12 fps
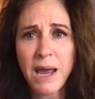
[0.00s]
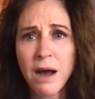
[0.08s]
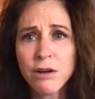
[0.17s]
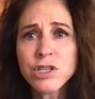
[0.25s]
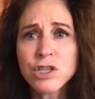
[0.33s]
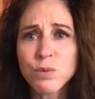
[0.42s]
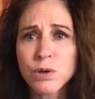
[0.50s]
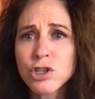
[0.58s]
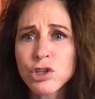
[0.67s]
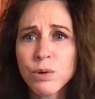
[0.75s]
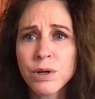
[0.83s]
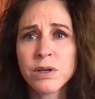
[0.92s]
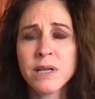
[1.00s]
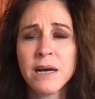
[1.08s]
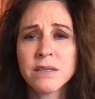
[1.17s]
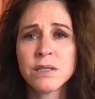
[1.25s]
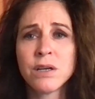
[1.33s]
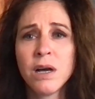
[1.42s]
house is worth
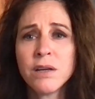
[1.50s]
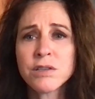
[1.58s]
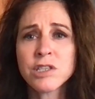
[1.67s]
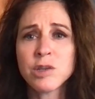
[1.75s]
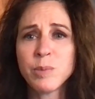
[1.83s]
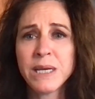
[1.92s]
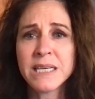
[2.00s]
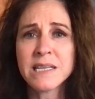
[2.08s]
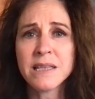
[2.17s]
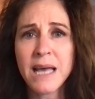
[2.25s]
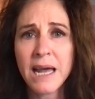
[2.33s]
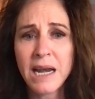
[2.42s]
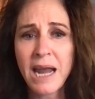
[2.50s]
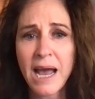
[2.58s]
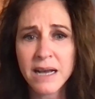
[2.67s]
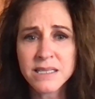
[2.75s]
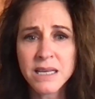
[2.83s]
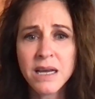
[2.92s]
$200,000 to me. Isn't that an
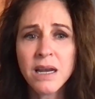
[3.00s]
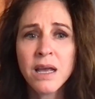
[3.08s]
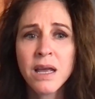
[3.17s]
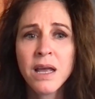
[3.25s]
asset?